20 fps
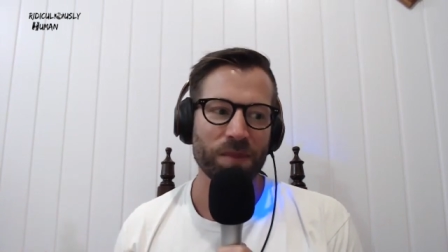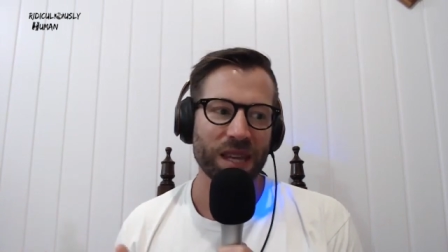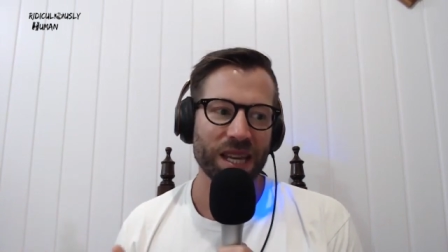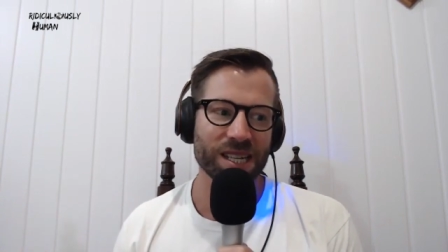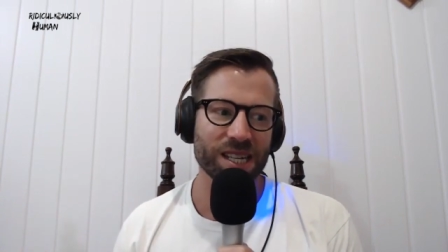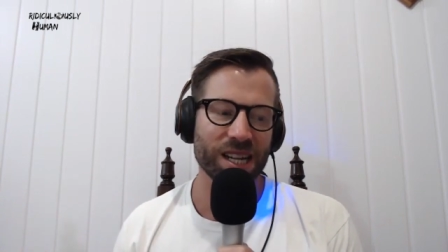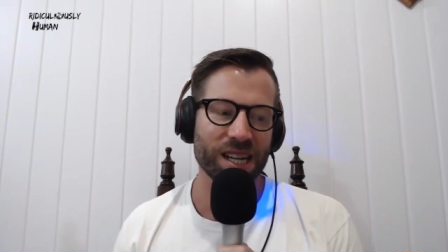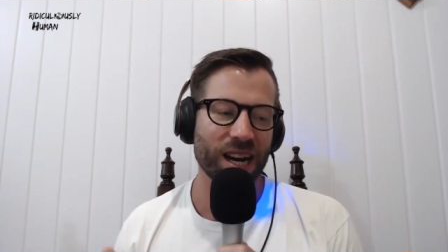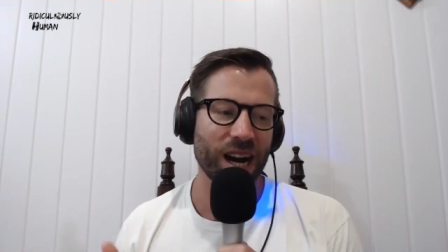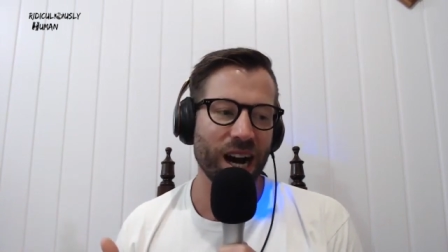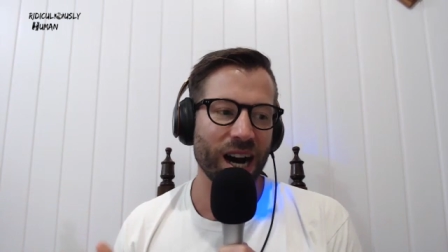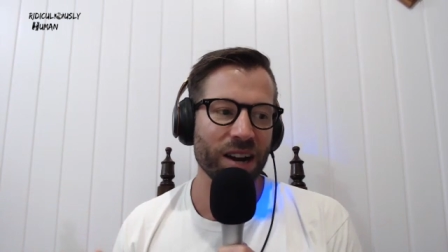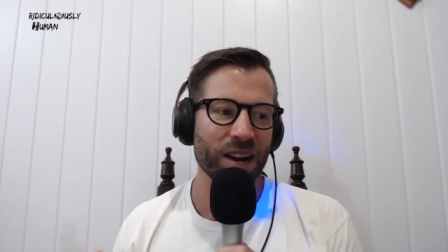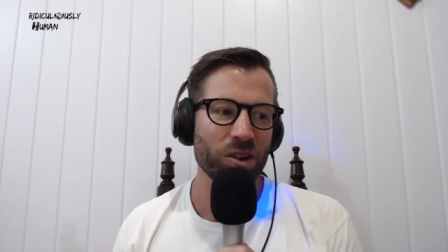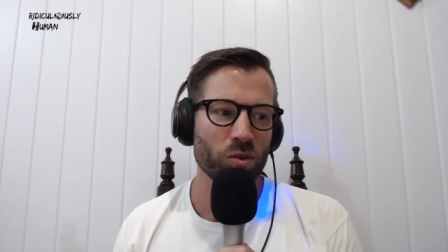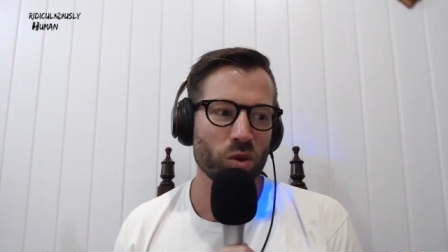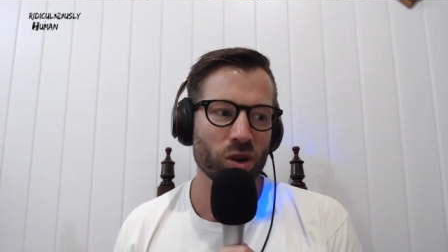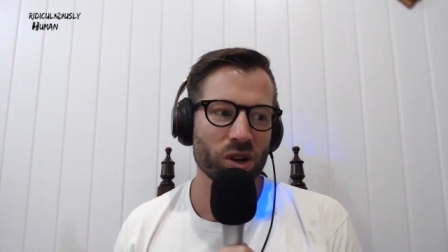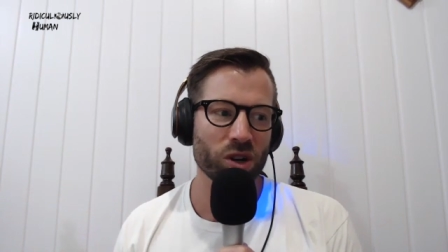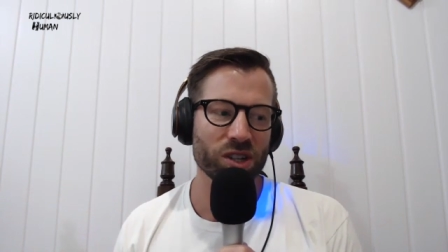he's like, I
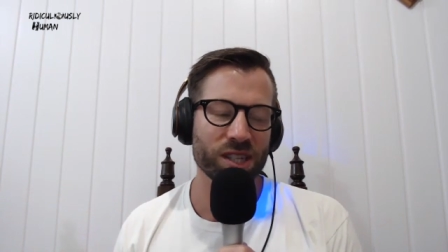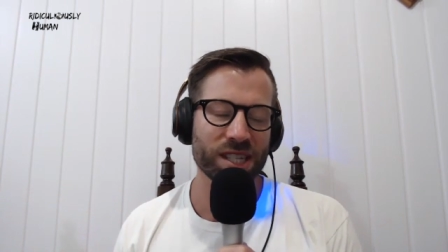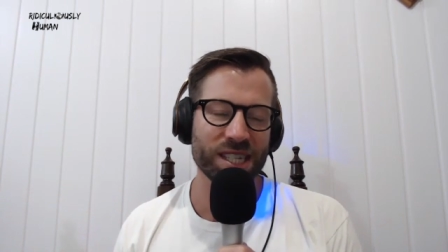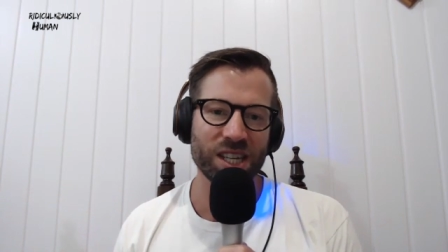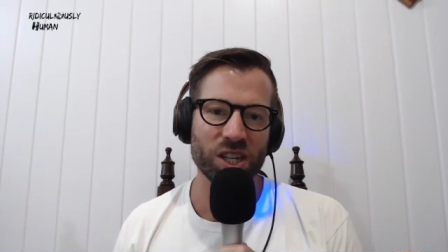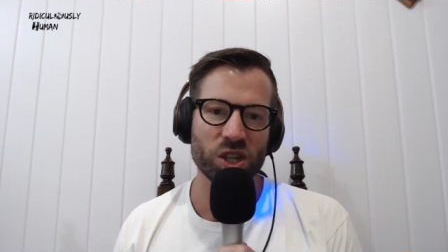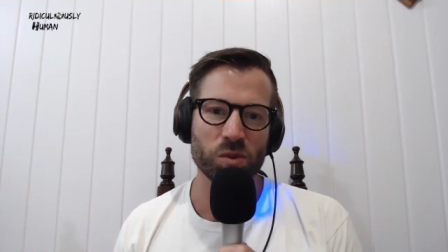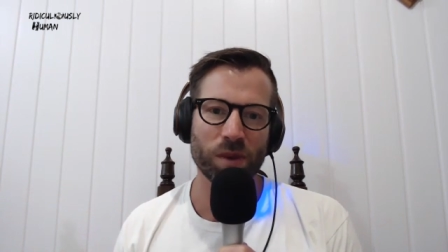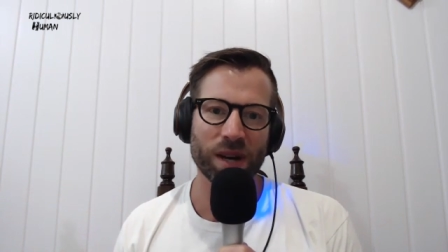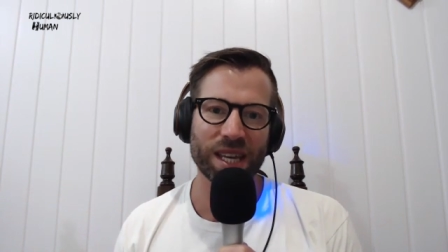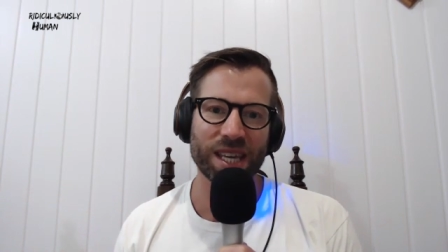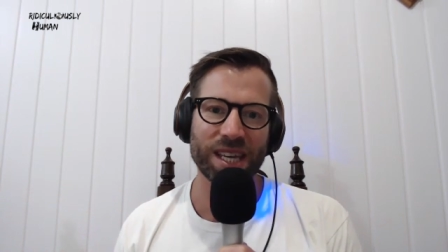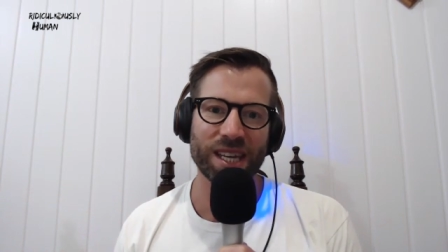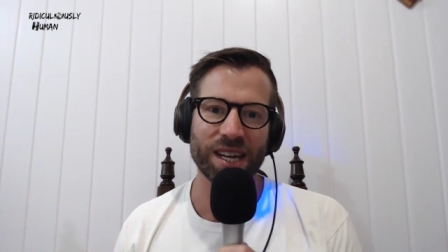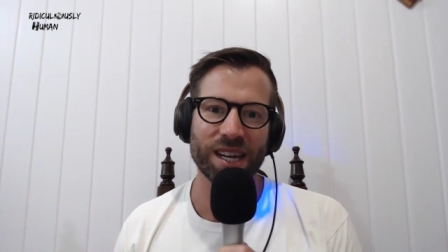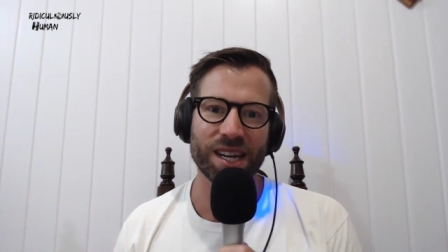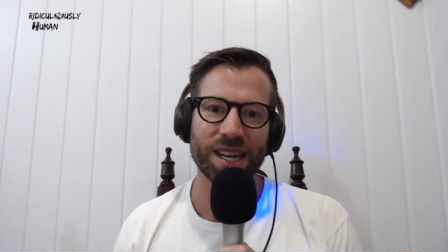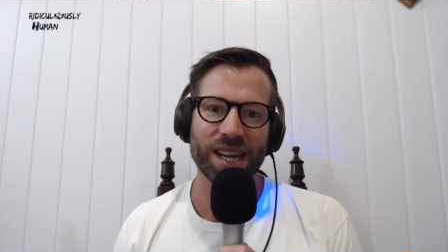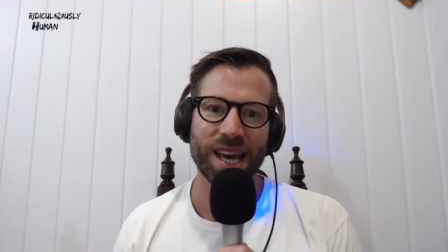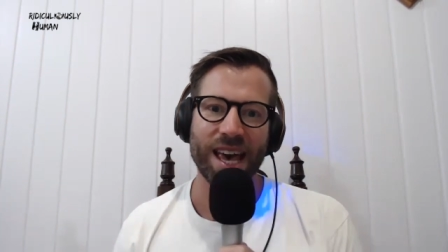don't want to teach my kid